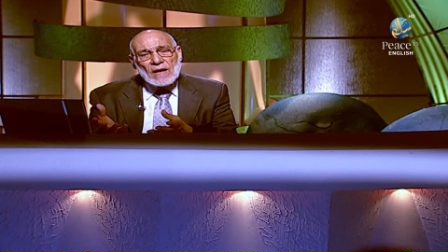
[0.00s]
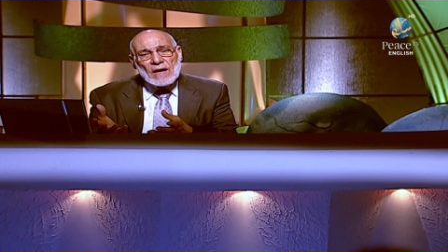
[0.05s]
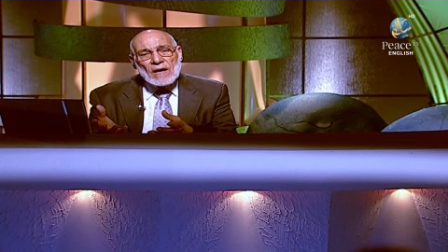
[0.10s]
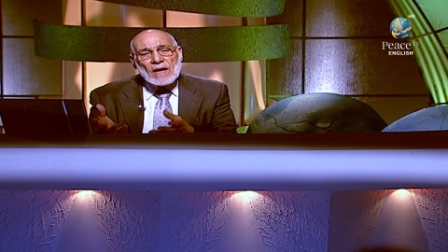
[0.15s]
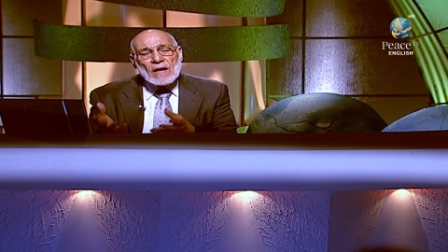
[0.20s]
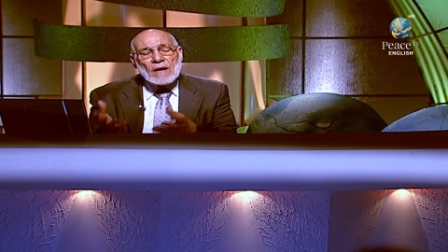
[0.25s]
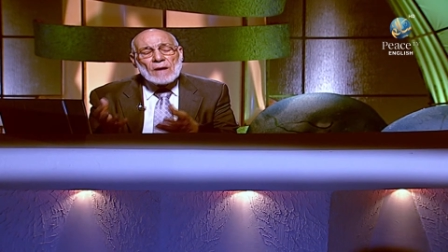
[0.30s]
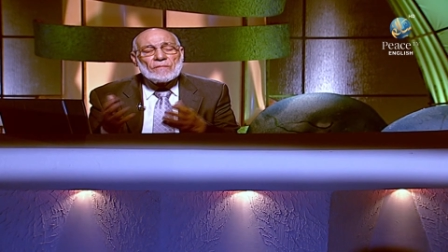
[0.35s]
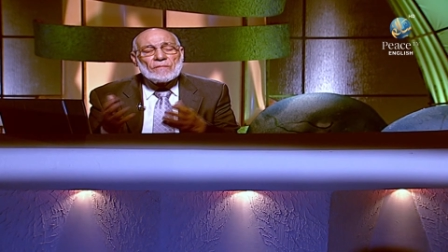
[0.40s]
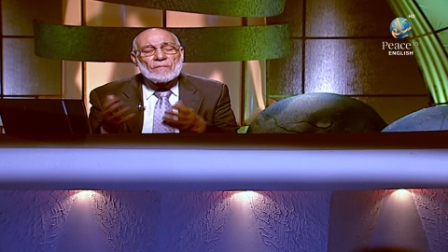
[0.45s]

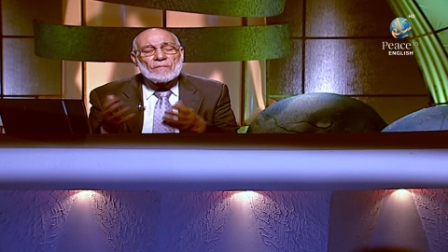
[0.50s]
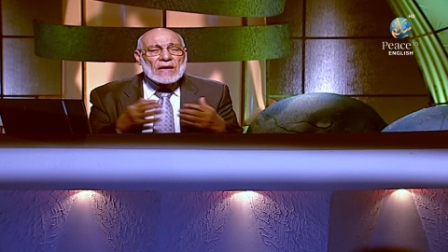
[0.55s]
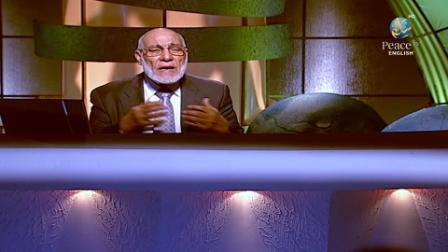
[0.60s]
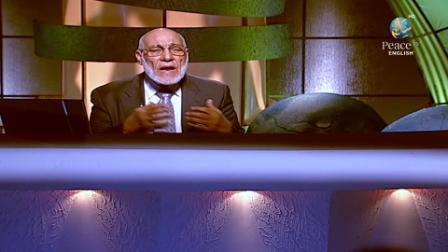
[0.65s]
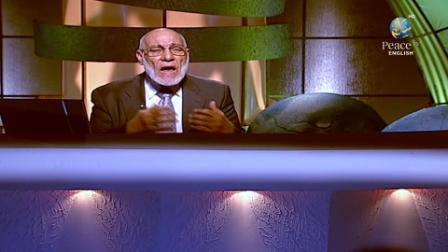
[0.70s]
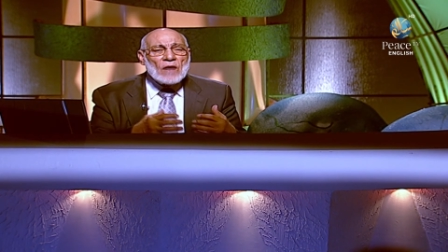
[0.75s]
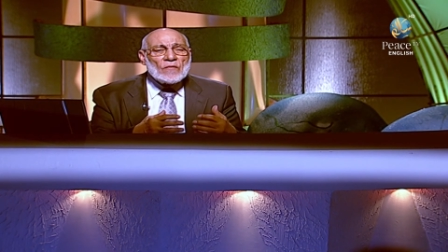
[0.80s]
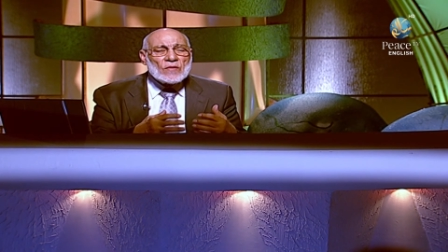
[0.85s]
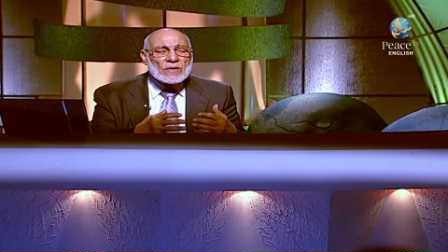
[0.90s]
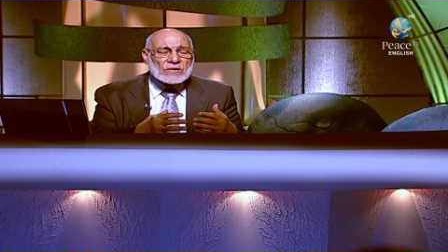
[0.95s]
um, than
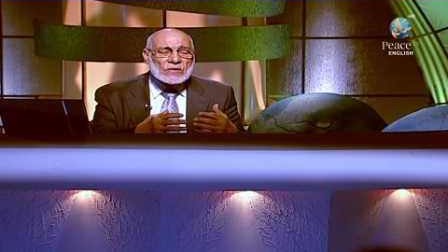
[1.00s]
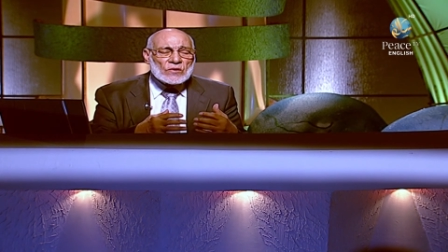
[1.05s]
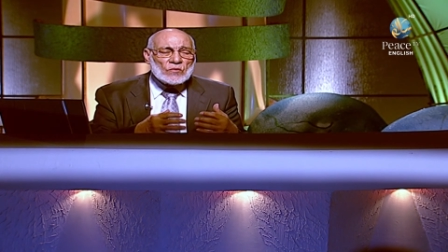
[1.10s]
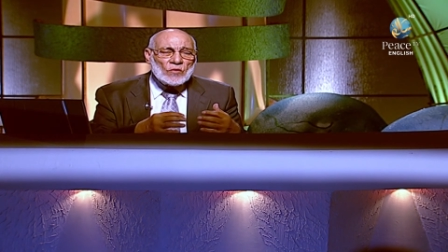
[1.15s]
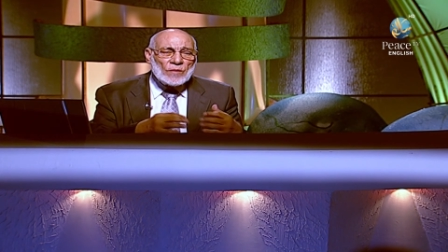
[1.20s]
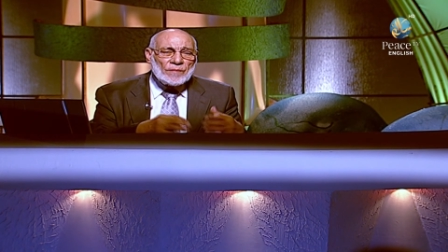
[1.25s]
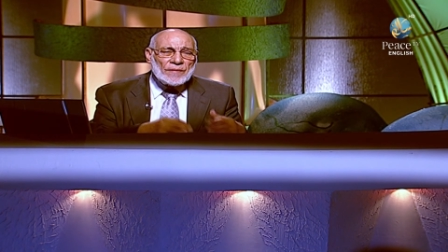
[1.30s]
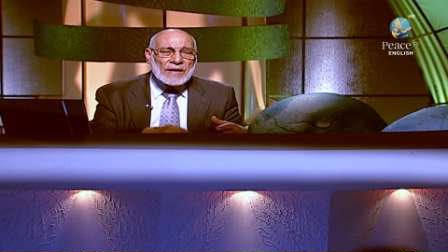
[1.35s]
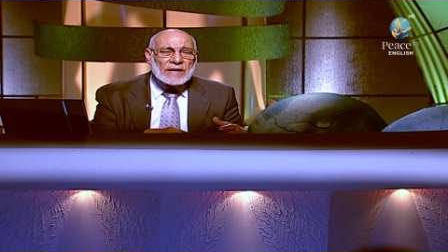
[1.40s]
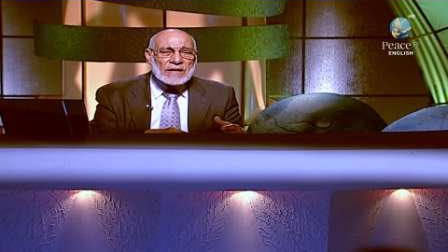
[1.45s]
ours
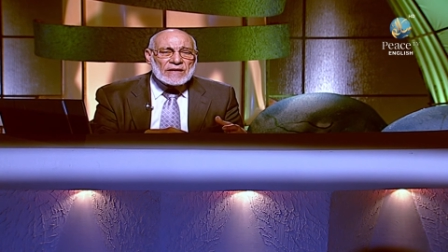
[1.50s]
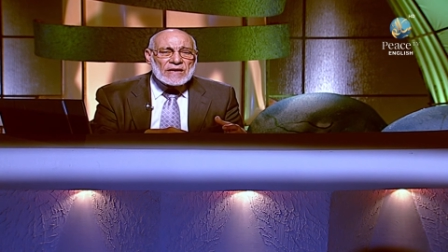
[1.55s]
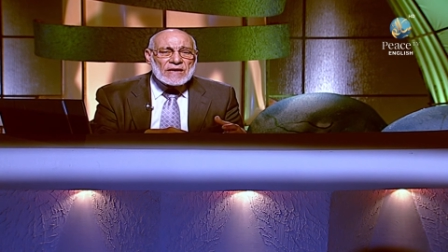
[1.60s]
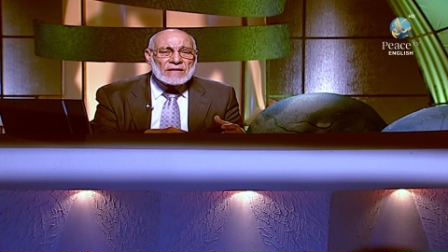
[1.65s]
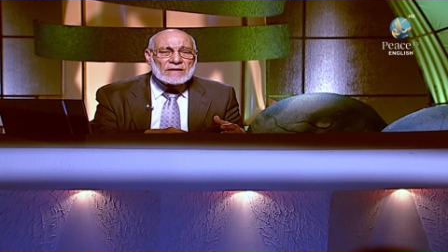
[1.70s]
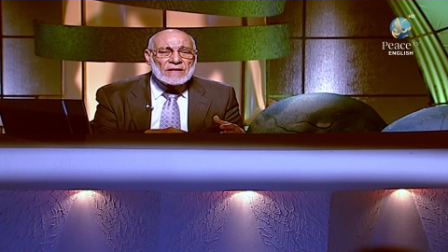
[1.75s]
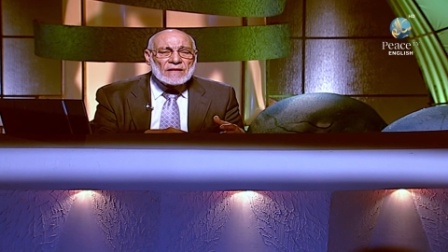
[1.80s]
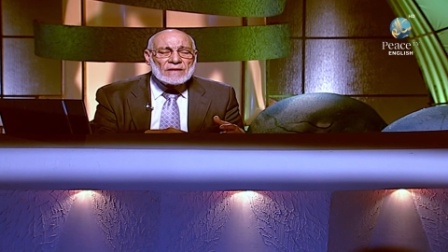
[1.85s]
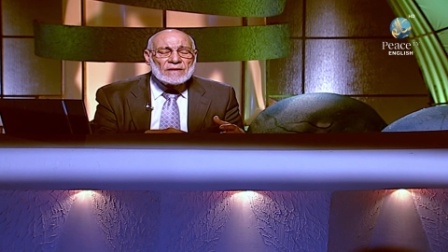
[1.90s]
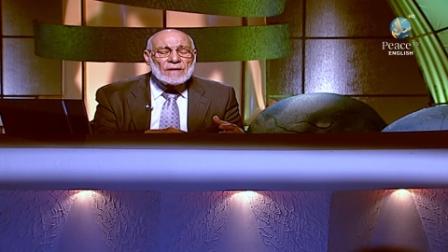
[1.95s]
would be
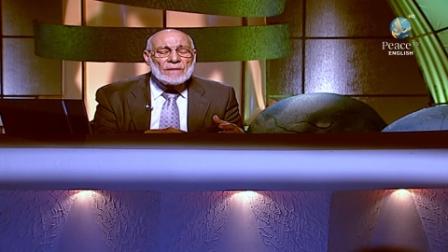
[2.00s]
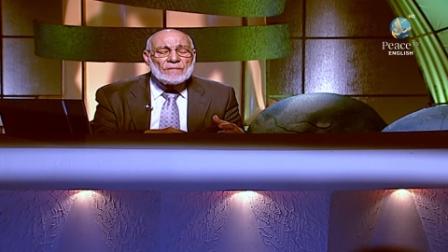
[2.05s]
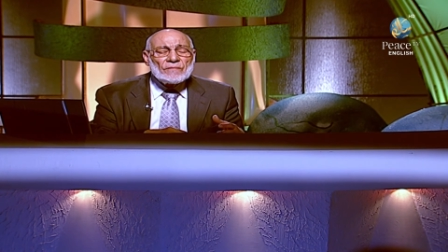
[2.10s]
created.